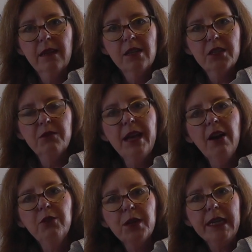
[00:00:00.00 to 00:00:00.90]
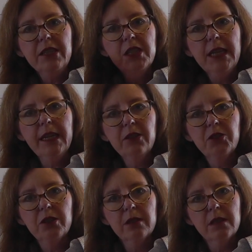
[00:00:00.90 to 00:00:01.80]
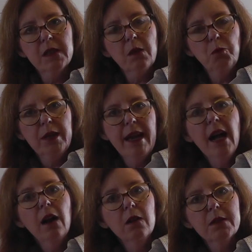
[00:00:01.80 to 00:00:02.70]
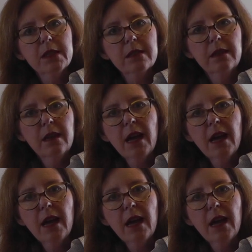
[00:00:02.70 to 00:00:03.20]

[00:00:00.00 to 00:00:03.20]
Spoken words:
So now you can teach someone else